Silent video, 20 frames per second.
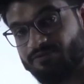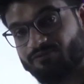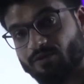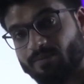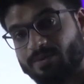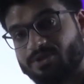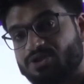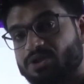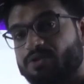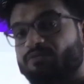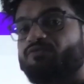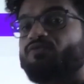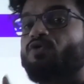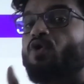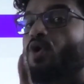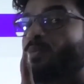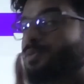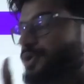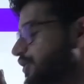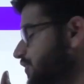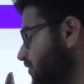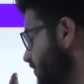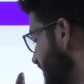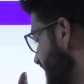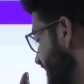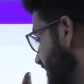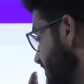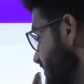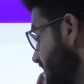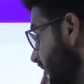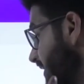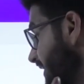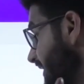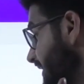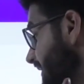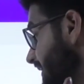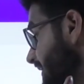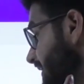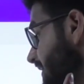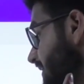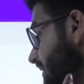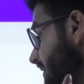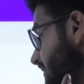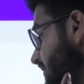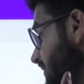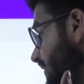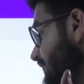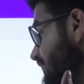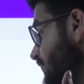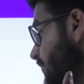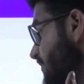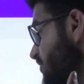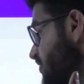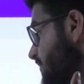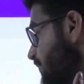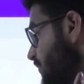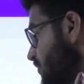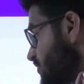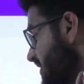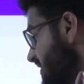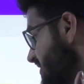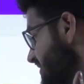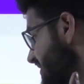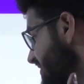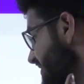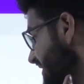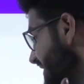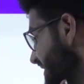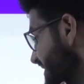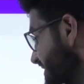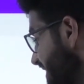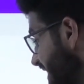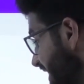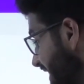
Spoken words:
the information from your CNS. Again, the information processing site is